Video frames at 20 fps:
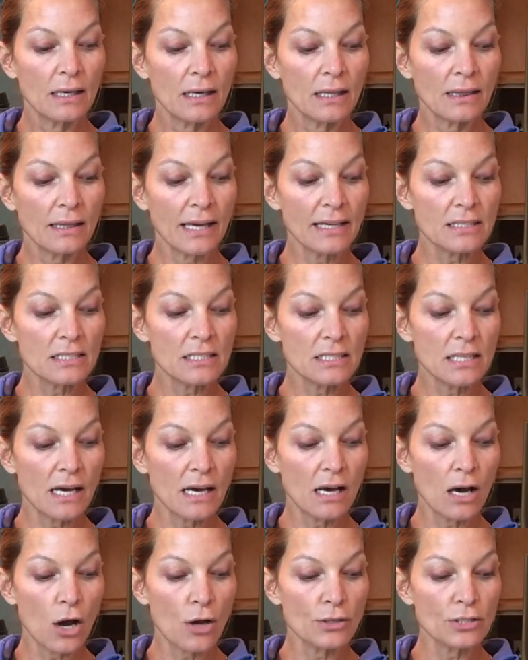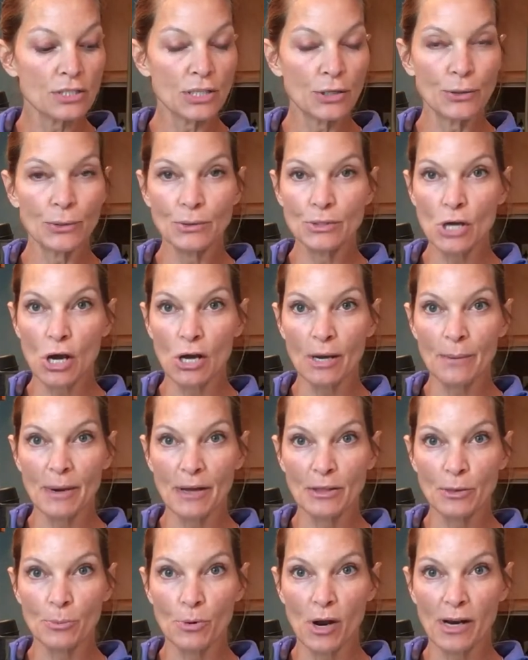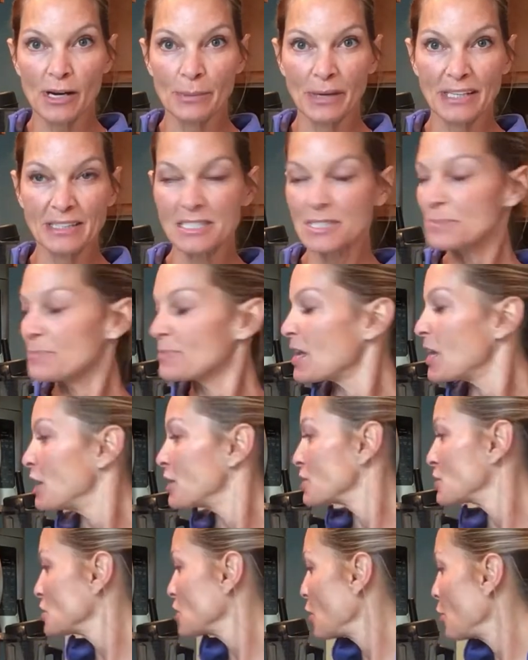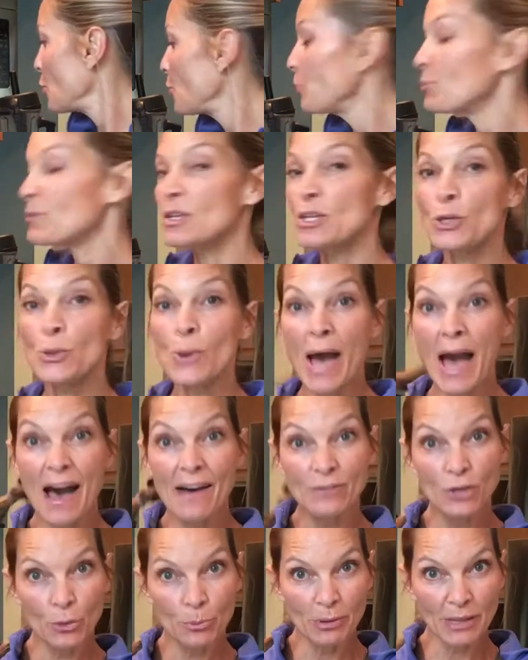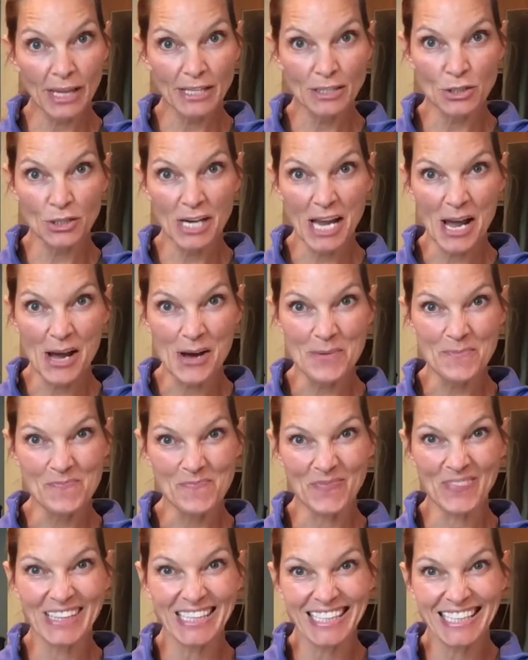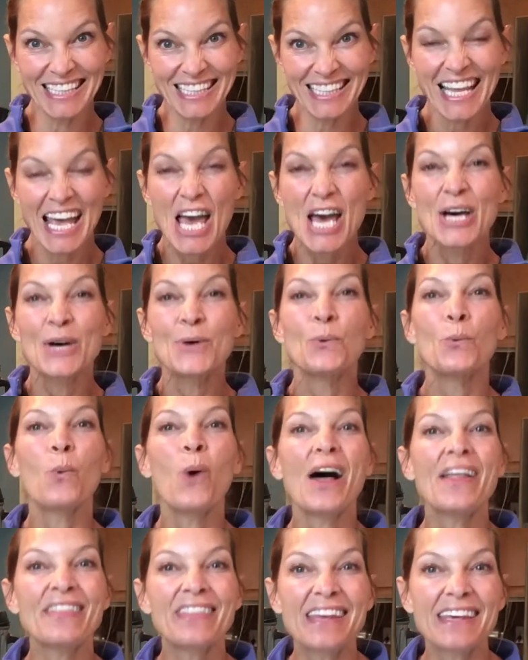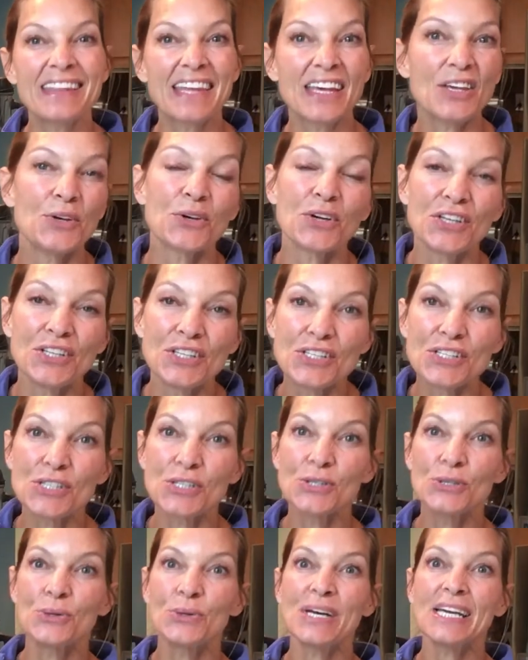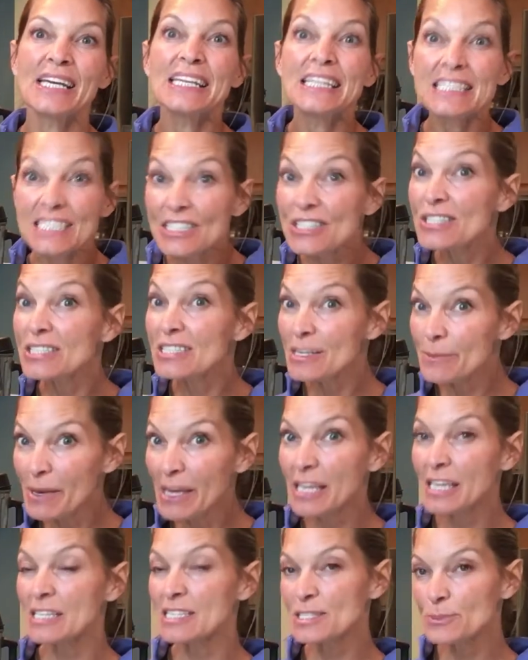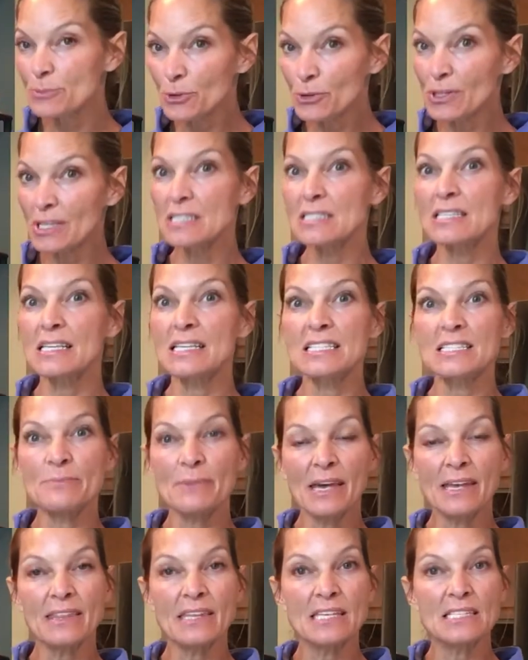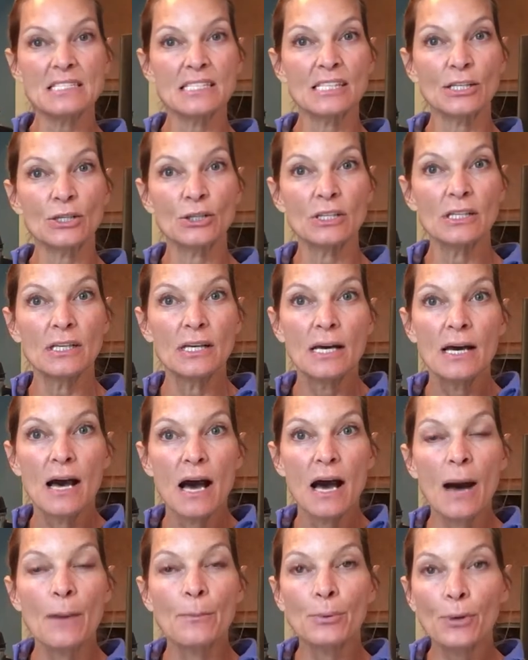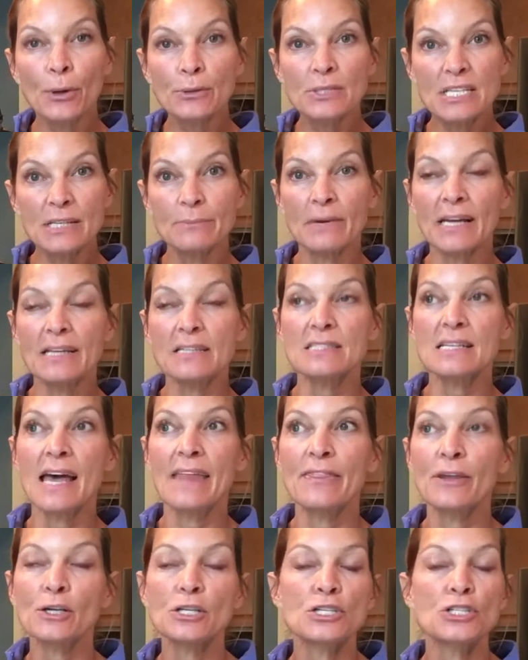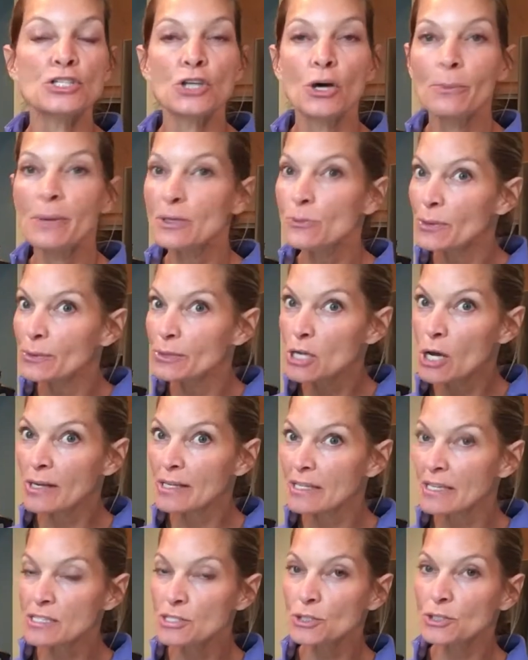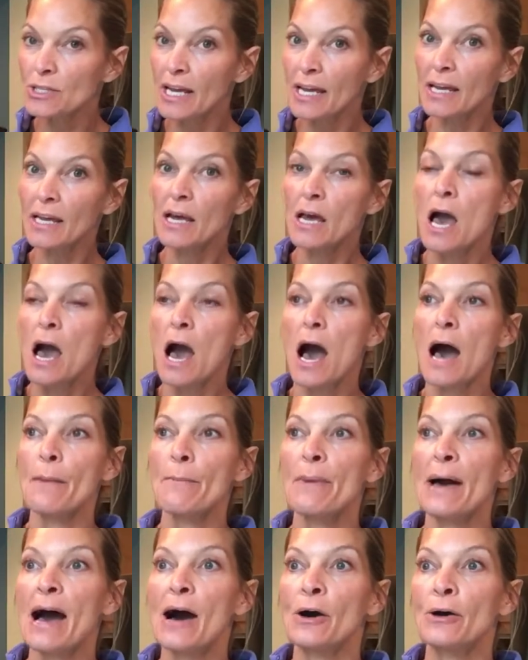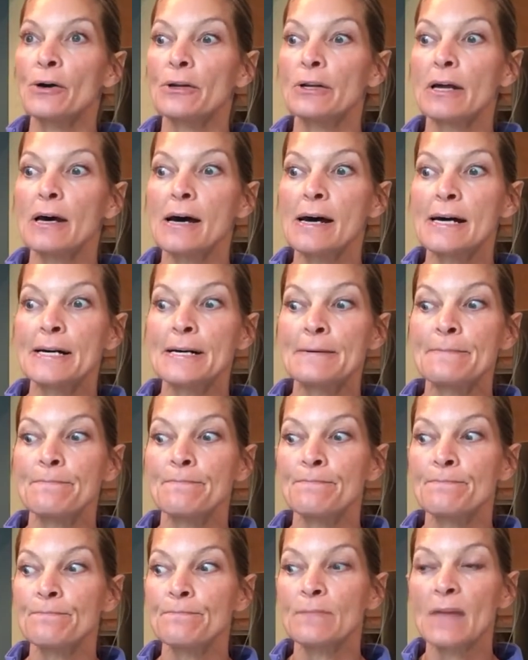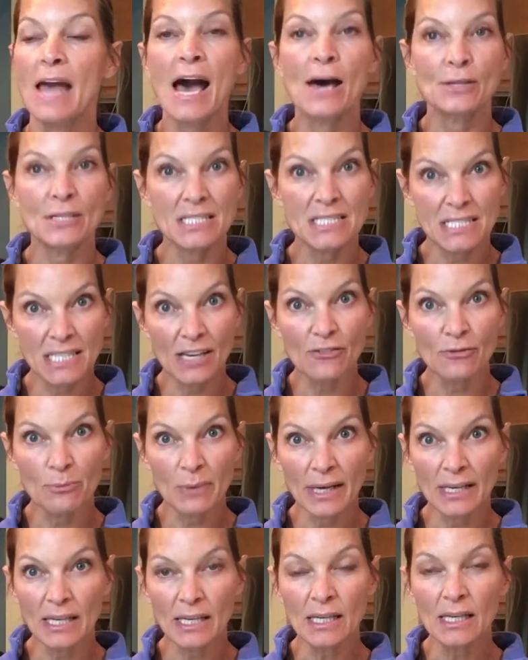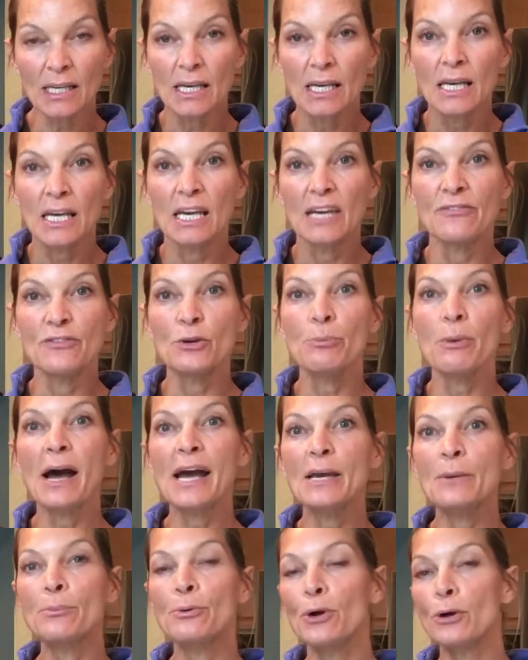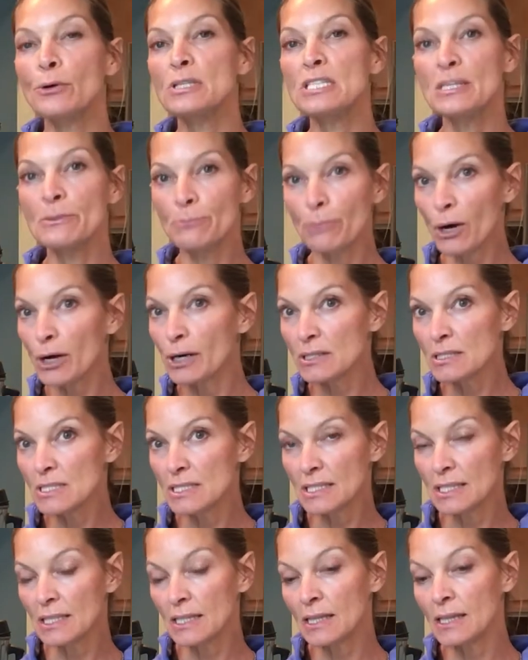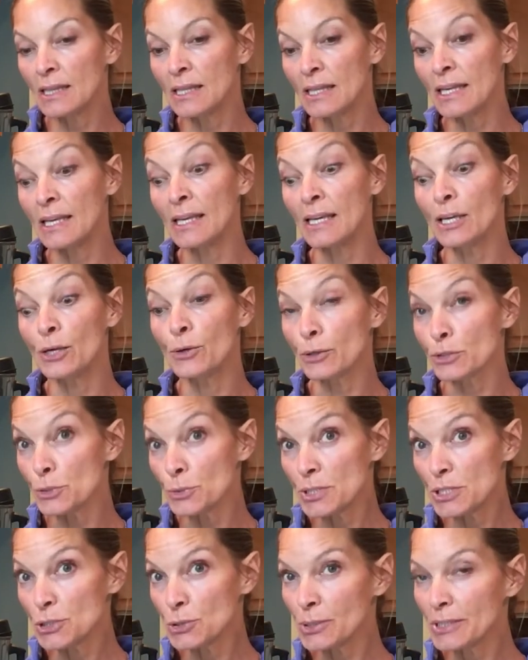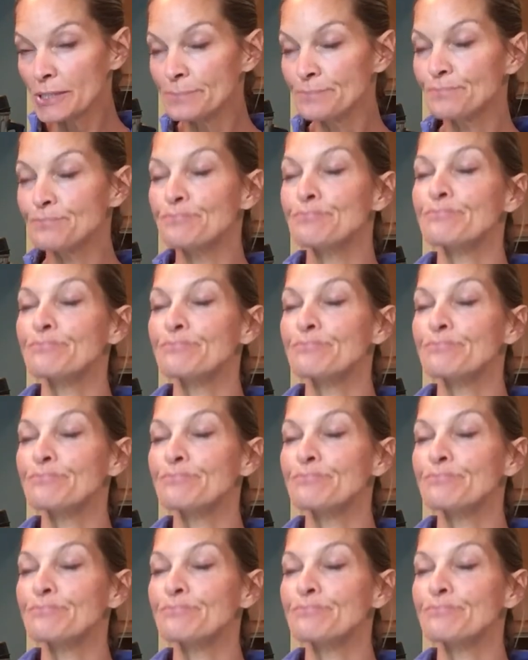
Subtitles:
let's also talk about the prana bites. So you have your blender now. One thing that you can do in addition to making smoothies is make these little protein bites. And there's so much, we were talking yesterday about how to save money. If you're buying protein bars in the grocery store,